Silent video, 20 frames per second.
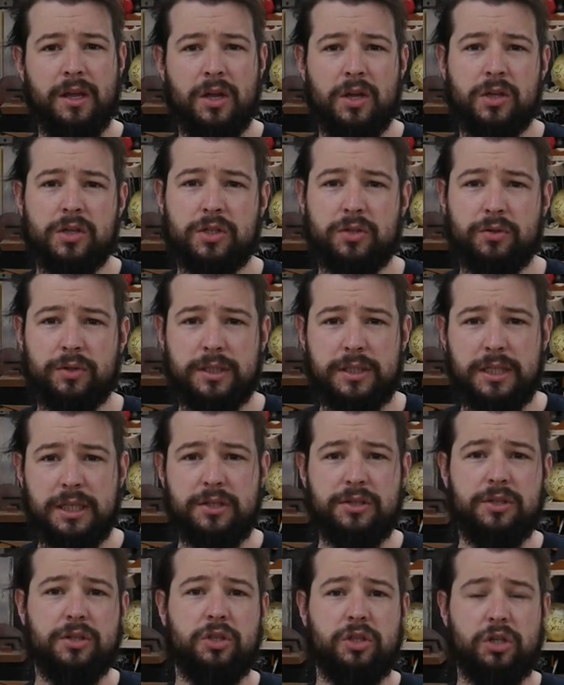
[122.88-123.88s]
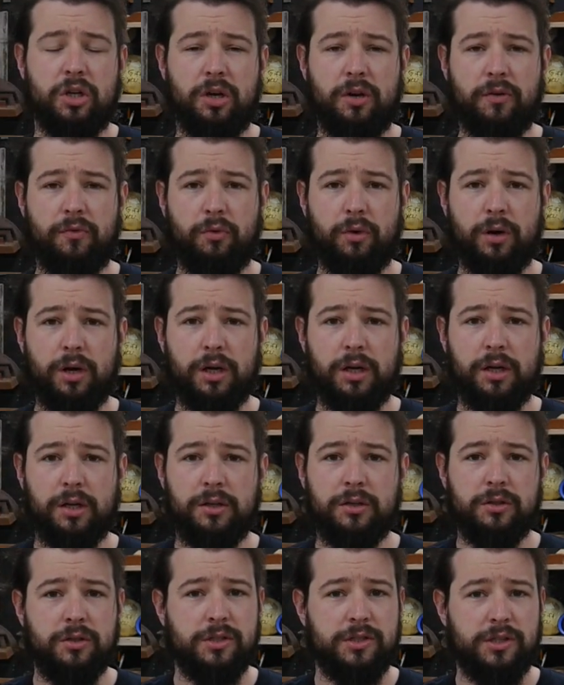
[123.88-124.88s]
So a decent chunk of work
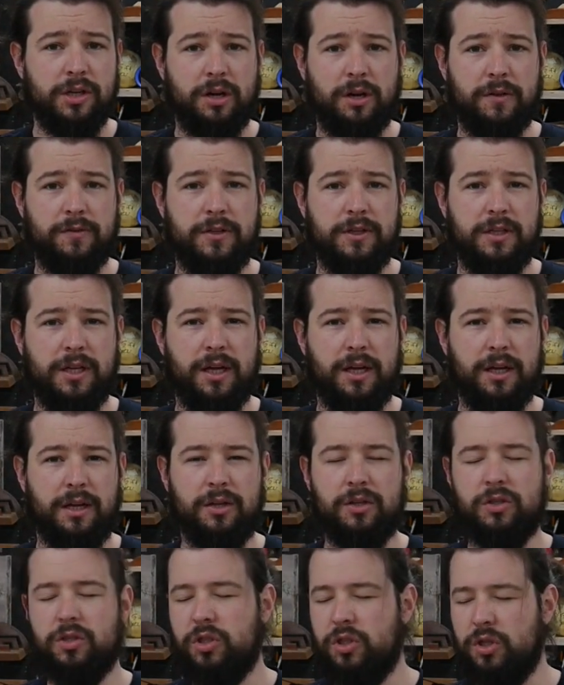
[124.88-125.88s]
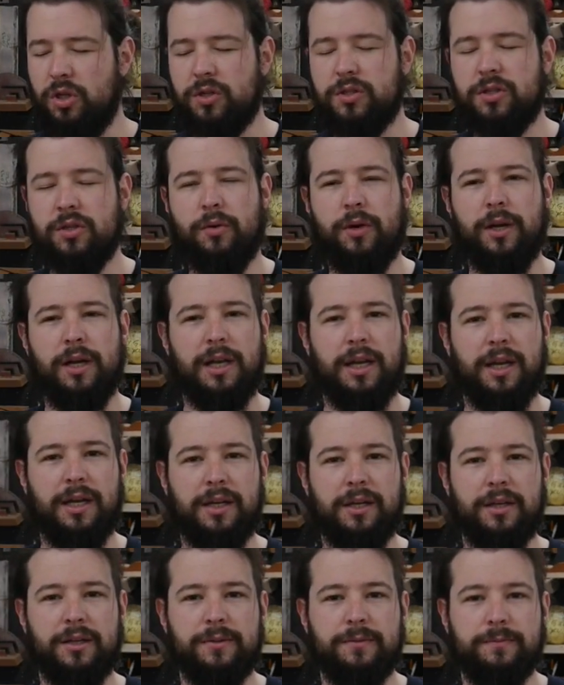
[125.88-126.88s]
to start off the day, just the way I
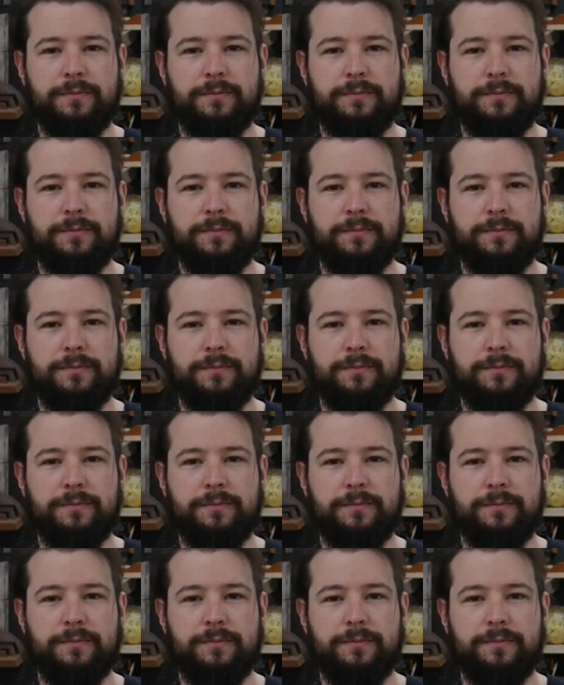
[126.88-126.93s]
like it.